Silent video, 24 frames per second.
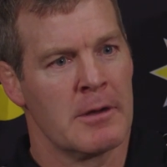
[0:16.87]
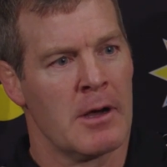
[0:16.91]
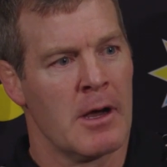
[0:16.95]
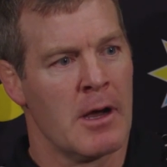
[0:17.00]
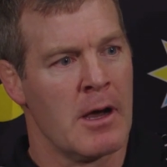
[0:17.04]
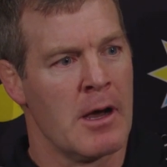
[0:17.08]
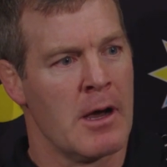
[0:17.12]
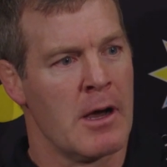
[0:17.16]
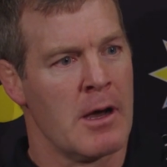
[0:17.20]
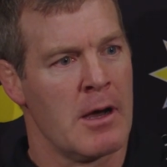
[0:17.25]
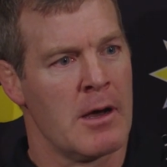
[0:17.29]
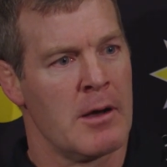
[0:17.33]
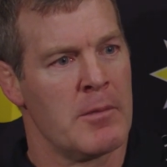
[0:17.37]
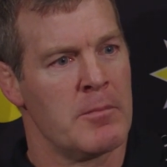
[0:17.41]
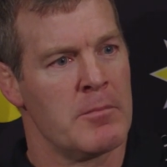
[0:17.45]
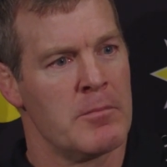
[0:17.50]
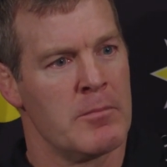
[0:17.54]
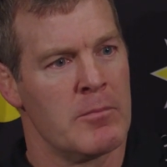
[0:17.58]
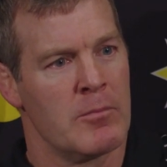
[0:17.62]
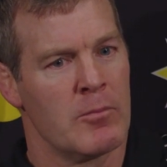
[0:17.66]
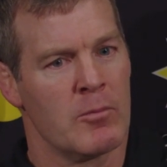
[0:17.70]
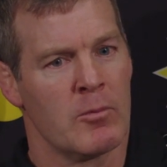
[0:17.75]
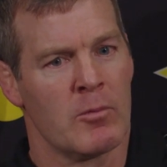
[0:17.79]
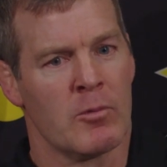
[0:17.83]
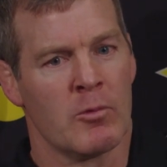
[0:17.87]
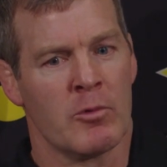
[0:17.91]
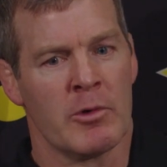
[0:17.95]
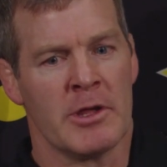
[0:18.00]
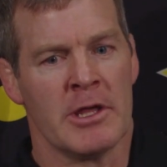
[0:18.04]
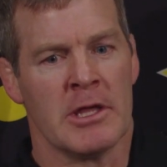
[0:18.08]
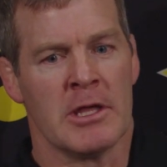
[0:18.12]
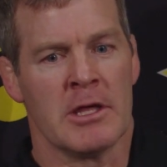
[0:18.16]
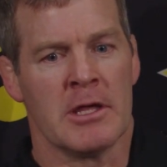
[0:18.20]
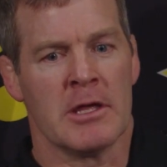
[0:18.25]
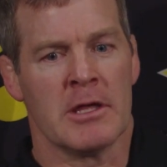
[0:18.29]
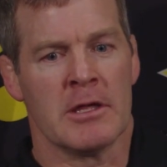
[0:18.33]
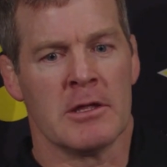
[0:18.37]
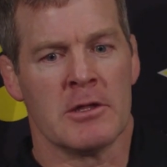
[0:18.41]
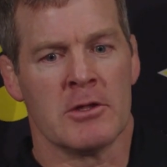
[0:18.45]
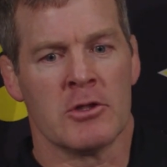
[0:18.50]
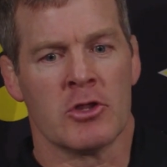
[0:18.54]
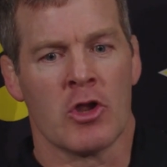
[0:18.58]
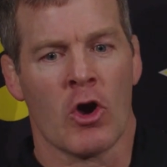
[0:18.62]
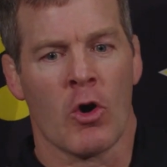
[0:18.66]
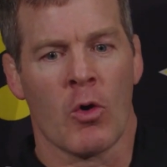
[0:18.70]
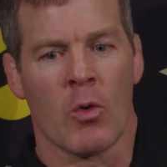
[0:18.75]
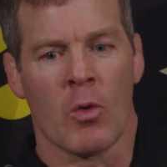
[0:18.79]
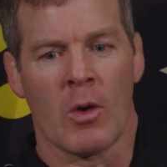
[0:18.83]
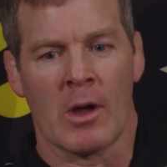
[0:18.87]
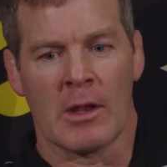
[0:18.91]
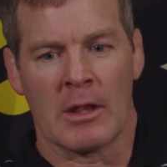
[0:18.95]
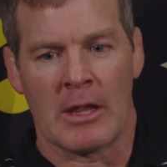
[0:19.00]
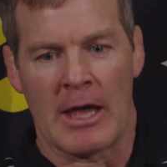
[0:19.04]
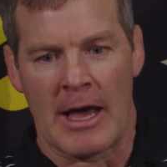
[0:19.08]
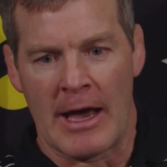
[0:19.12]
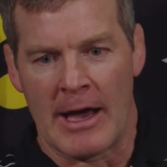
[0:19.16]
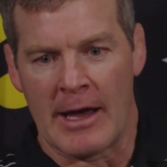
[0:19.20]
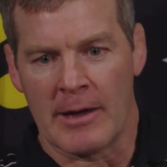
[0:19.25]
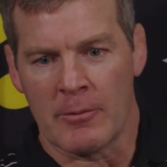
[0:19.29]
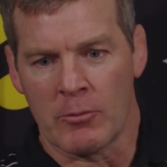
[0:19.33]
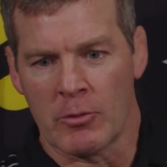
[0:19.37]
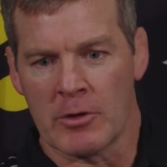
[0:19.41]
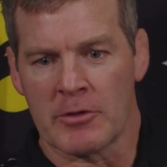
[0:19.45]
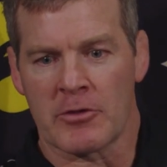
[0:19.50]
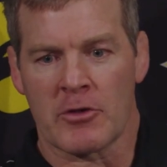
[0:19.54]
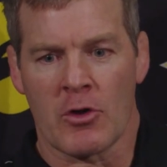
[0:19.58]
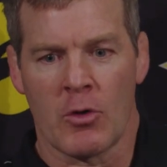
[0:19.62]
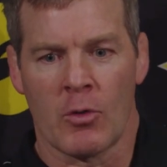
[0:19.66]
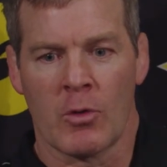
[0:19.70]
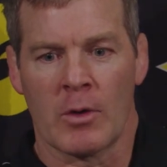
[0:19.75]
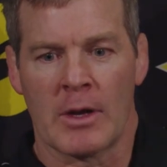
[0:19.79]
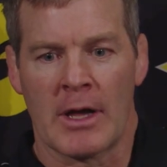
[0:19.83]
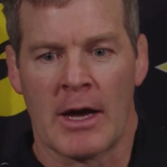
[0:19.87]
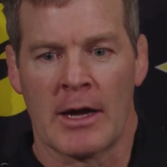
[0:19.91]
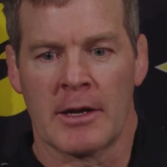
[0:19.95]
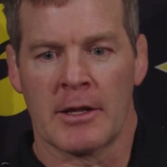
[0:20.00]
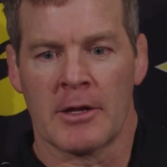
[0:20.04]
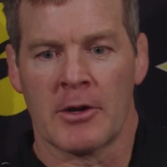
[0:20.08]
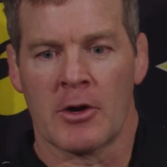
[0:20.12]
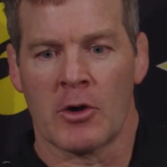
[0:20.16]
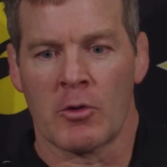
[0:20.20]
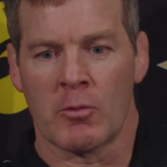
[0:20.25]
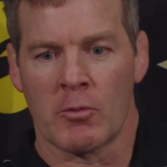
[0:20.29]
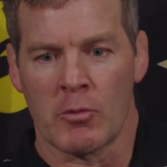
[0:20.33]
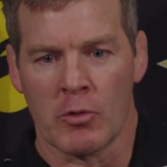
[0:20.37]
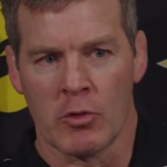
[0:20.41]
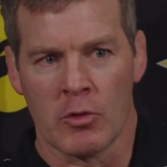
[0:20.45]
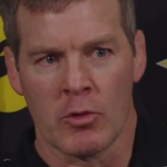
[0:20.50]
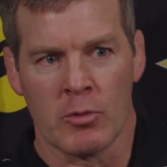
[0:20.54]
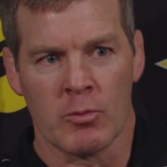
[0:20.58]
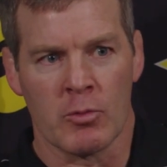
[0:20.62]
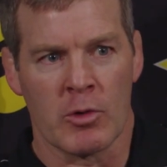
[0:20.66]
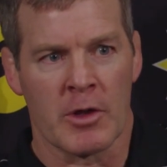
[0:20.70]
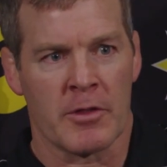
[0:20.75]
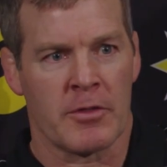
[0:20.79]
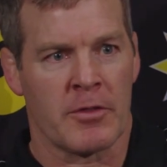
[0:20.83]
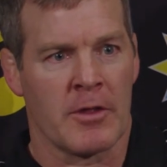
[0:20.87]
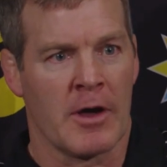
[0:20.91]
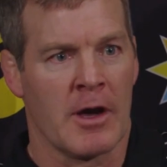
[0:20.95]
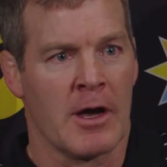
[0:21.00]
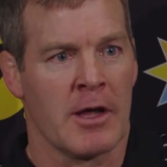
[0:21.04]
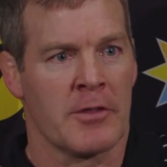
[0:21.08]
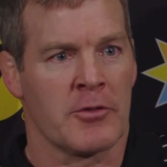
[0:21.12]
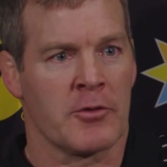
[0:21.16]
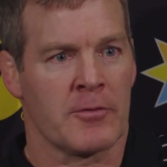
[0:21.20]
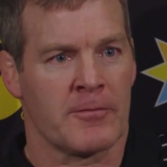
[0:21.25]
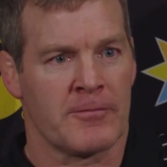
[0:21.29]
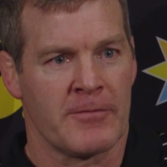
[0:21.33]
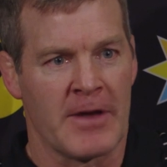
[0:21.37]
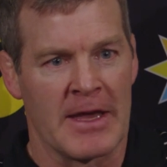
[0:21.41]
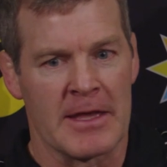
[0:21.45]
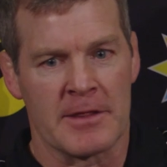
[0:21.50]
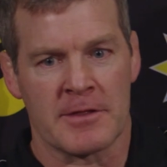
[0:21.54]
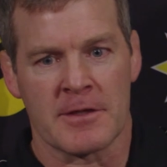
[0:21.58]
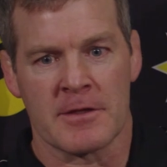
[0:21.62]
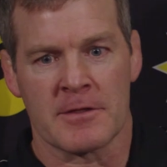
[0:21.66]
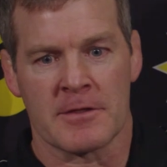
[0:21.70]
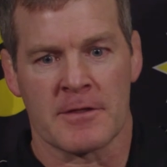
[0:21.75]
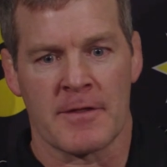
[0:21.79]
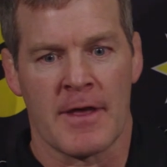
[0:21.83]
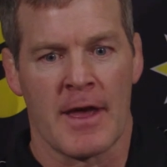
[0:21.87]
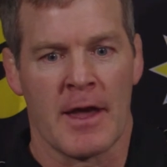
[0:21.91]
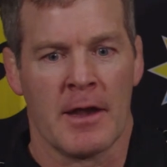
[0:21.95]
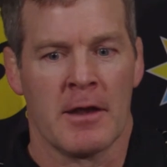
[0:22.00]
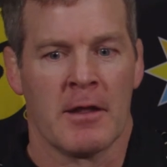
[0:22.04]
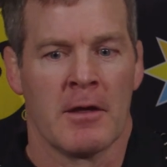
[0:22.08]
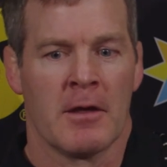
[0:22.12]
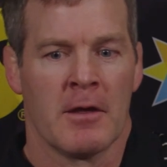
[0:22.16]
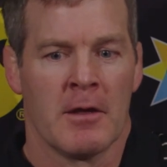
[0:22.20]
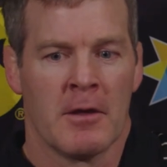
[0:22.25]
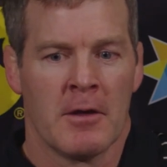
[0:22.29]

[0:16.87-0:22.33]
Um, we know a lot what's going on in our room with the other faces that